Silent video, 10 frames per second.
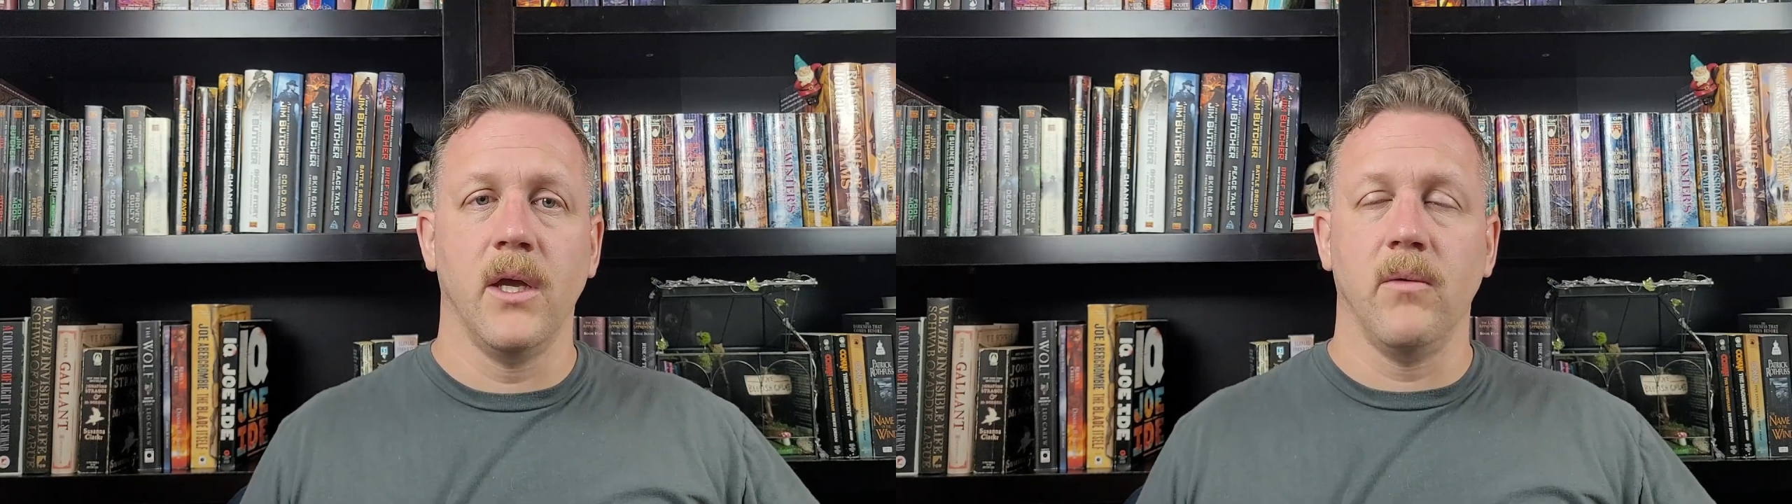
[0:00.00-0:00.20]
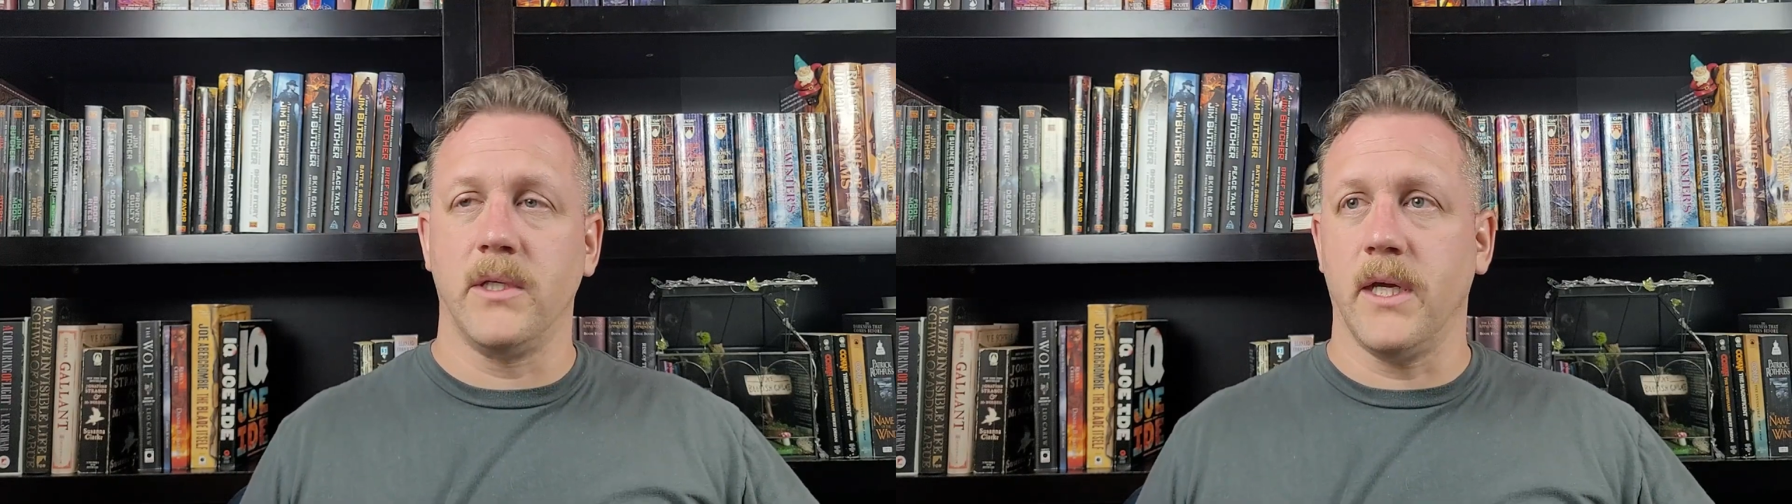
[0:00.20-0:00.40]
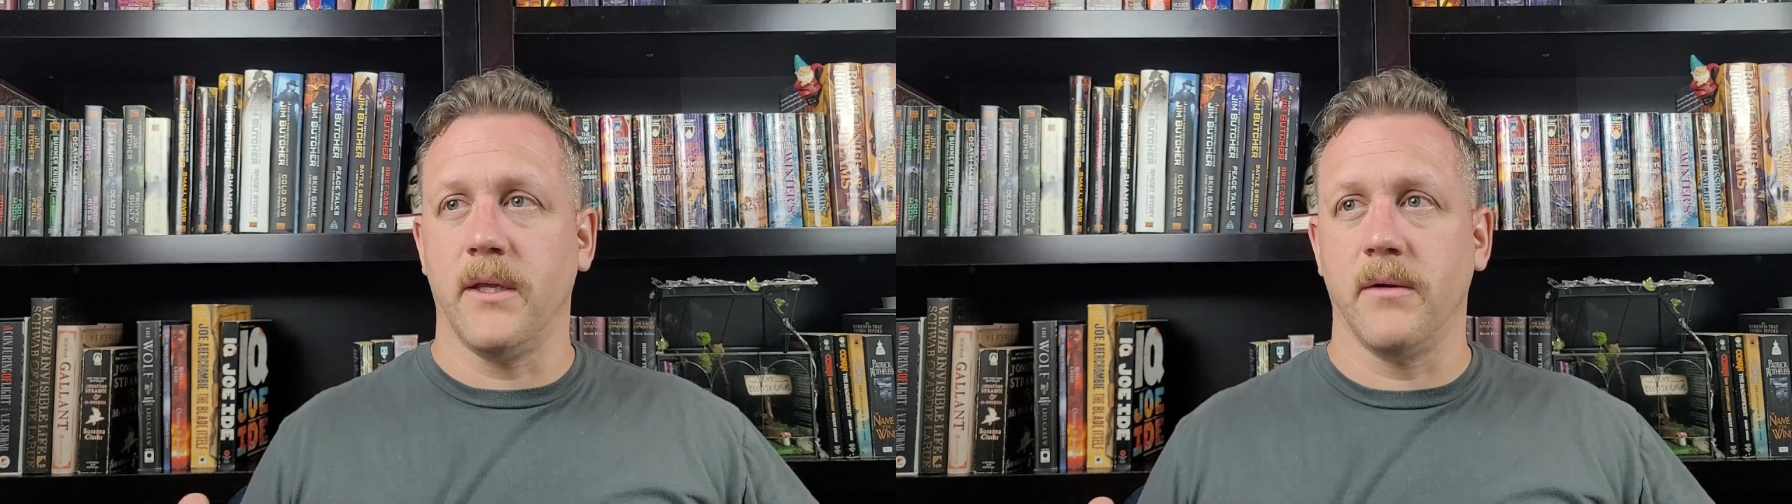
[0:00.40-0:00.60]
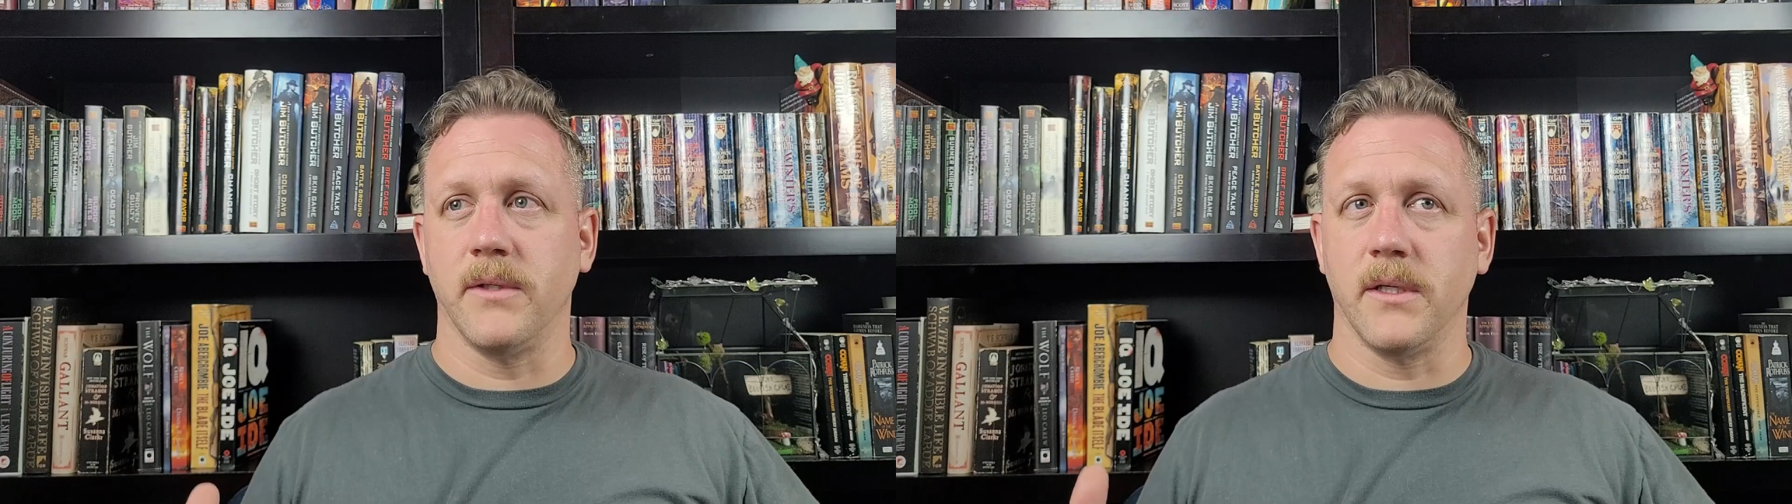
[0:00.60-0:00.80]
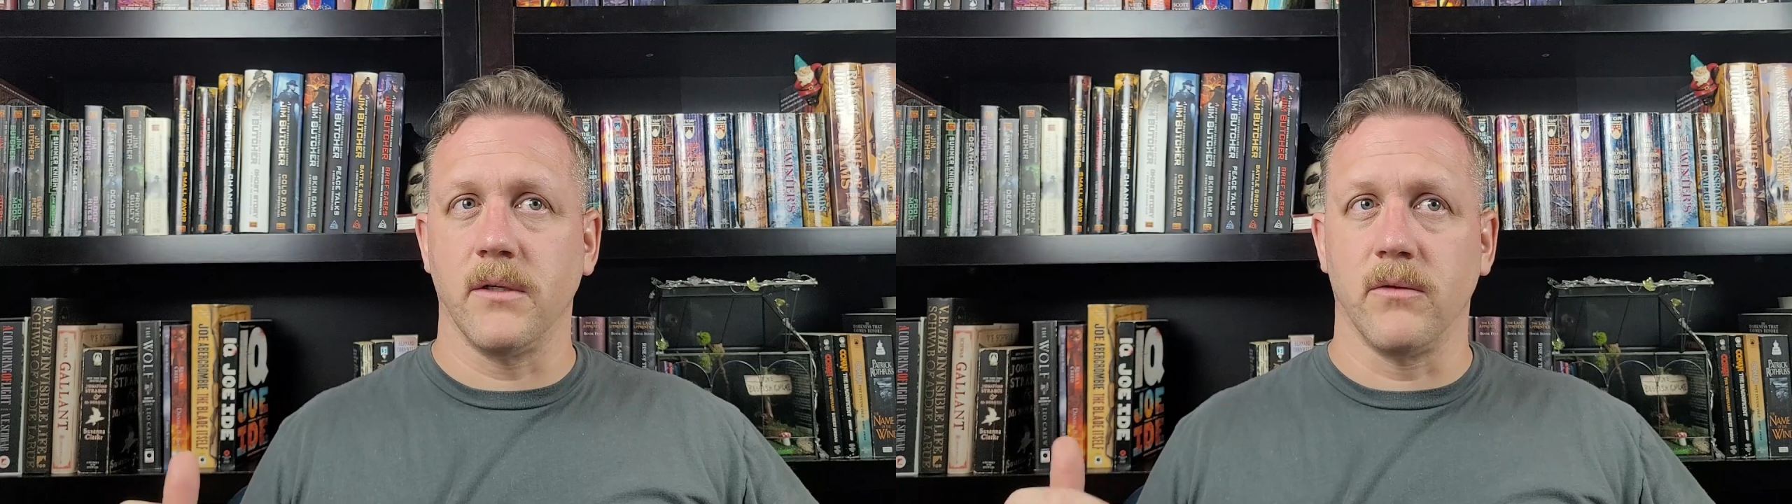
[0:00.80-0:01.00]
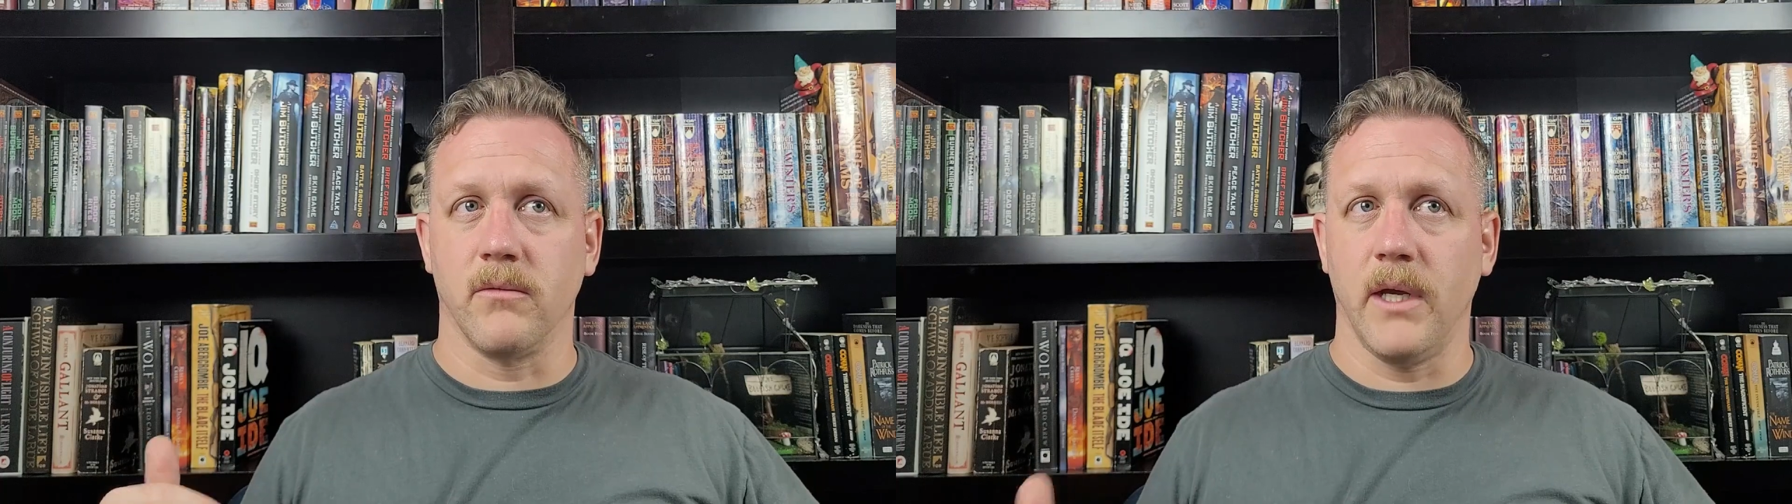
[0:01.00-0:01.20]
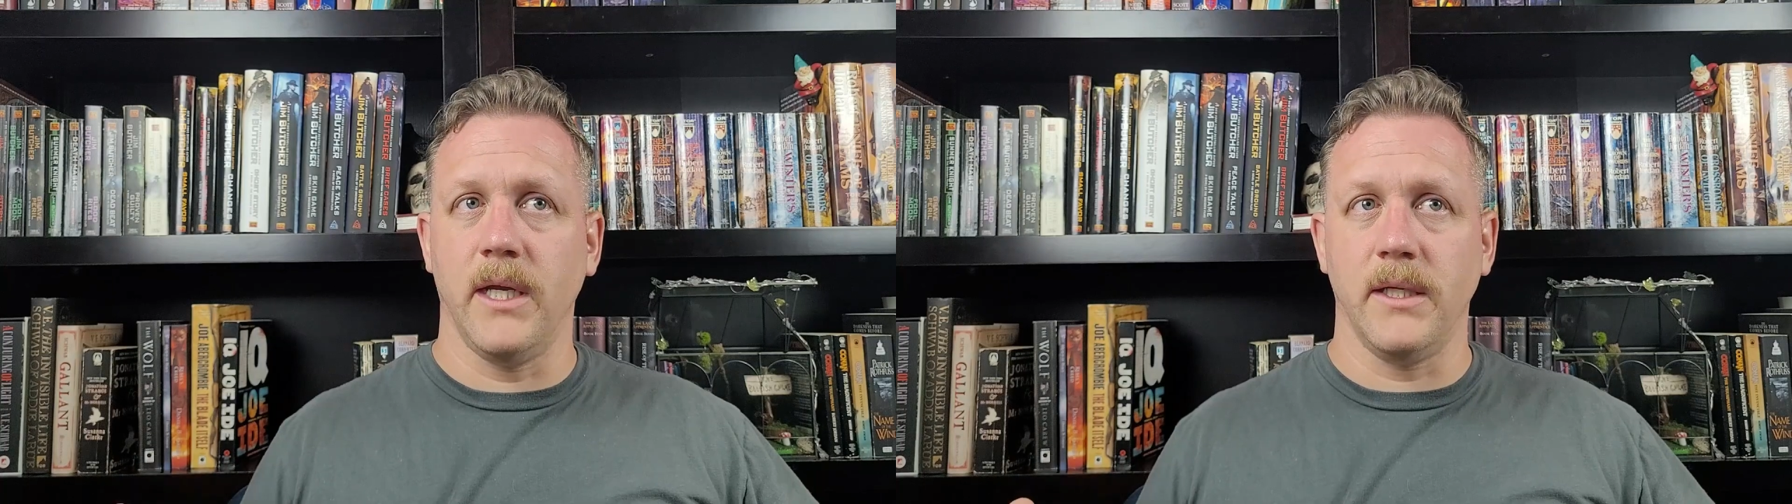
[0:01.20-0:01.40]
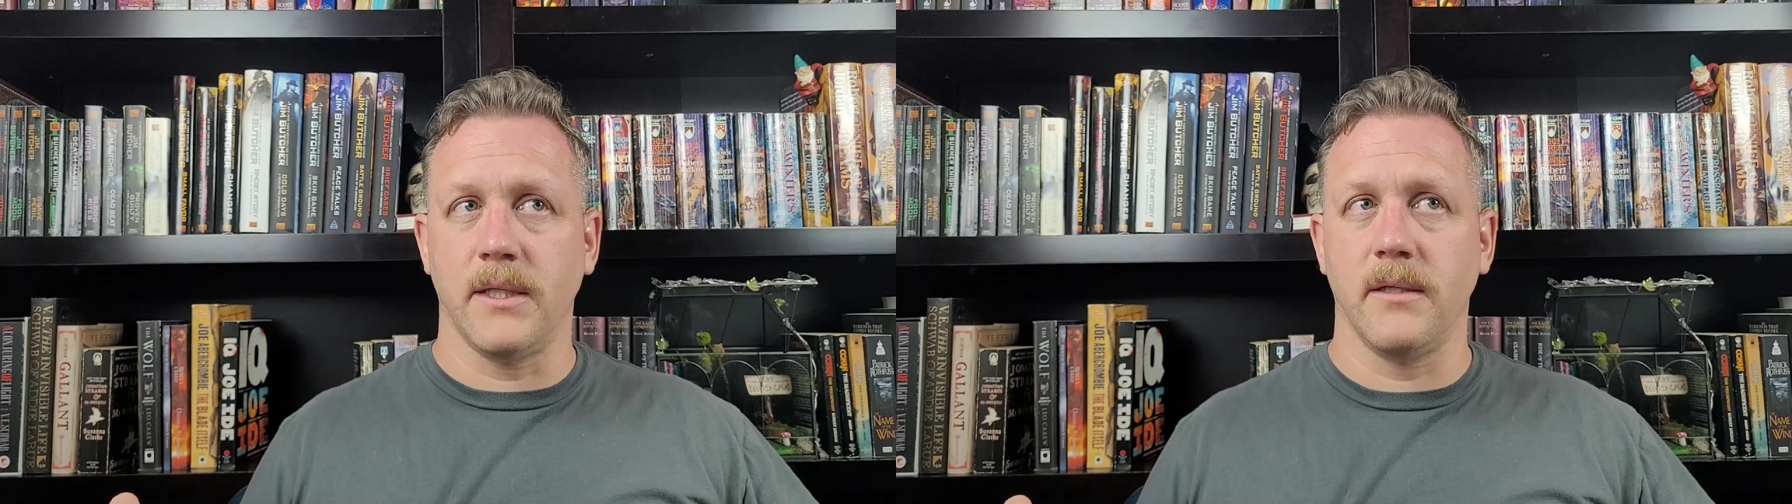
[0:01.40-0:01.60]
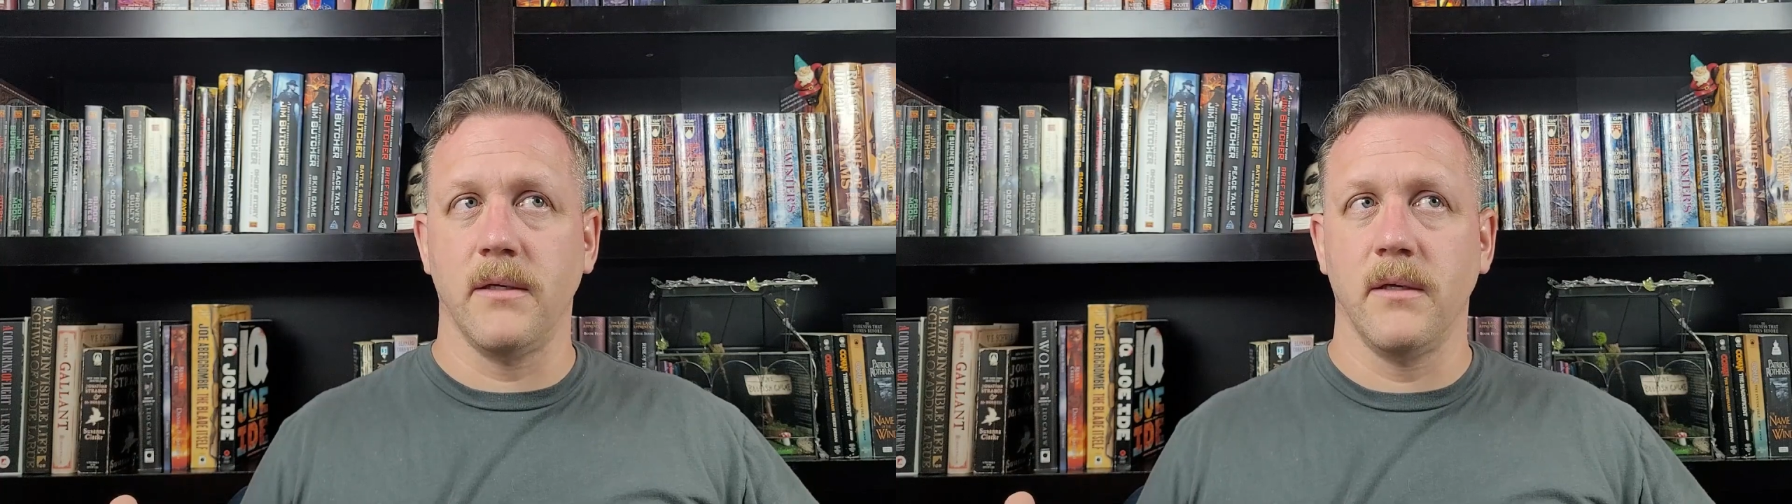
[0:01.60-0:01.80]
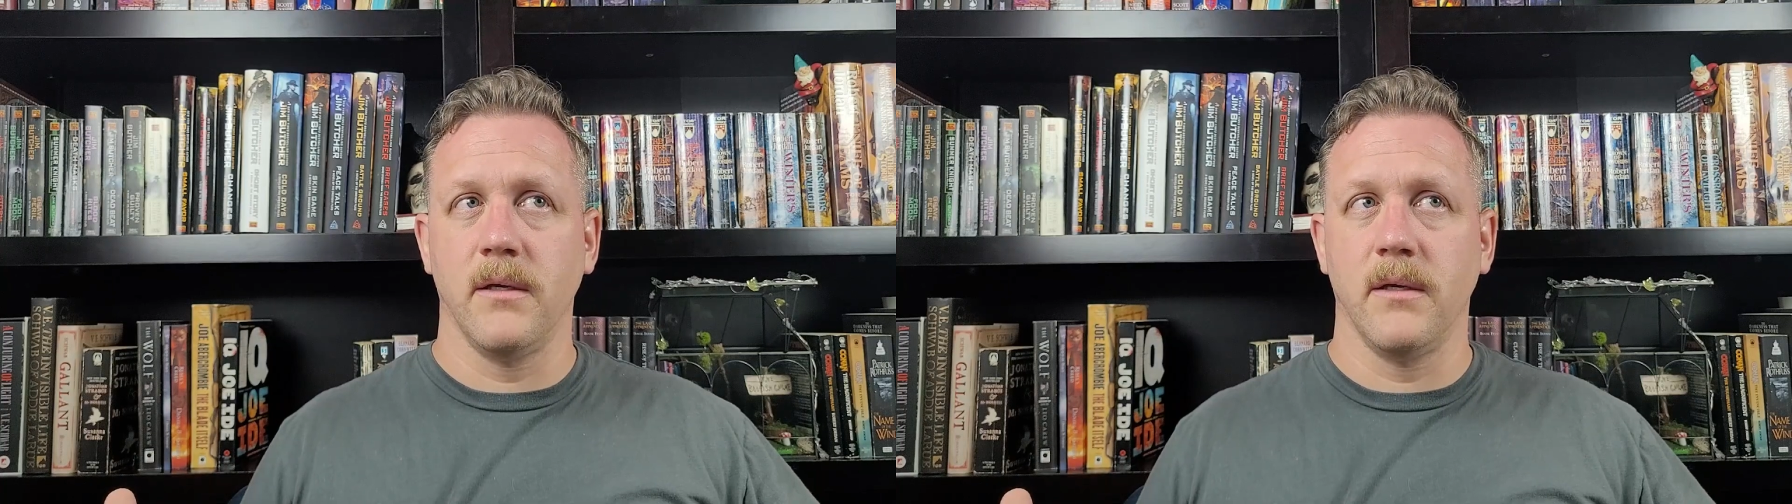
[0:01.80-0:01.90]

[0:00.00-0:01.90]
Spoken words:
which I thought was a great